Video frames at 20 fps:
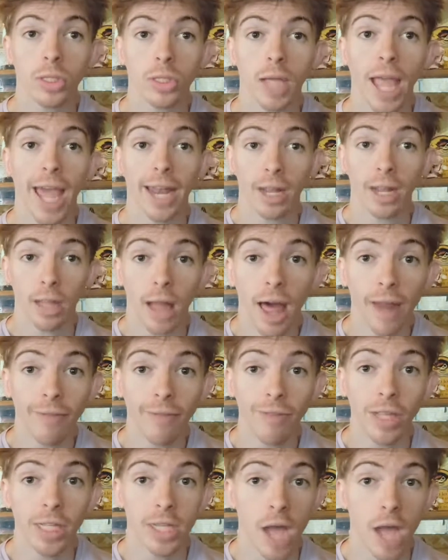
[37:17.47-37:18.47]
and a lot of
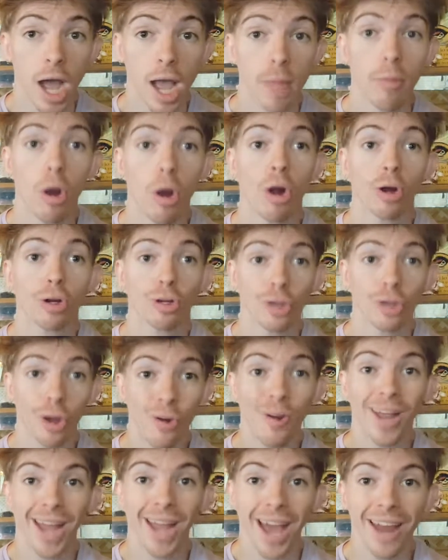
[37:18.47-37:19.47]
the time are
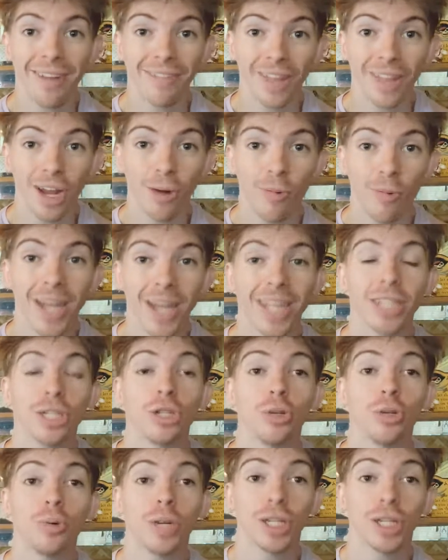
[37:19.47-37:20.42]
going out of their way to